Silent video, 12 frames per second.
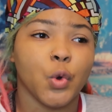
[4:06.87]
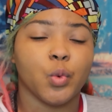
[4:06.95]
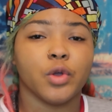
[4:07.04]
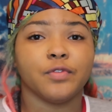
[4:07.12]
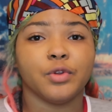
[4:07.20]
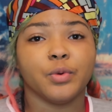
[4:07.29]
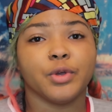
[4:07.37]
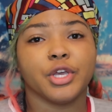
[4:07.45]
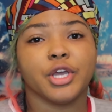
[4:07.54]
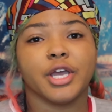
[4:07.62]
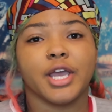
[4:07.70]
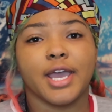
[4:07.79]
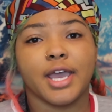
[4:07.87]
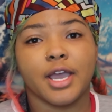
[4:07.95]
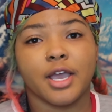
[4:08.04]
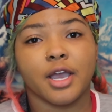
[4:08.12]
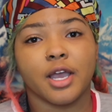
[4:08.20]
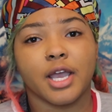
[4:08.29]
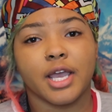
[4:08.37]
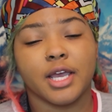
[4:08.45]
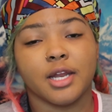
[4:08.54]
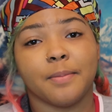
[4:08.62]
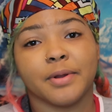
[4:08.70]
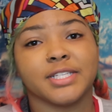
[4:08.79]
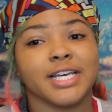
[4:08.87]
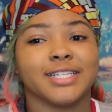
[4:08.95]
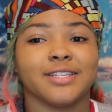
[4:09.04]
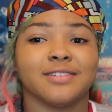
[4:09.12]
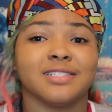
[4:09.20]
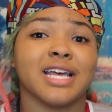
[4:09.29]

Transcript: with doing your hair in a protective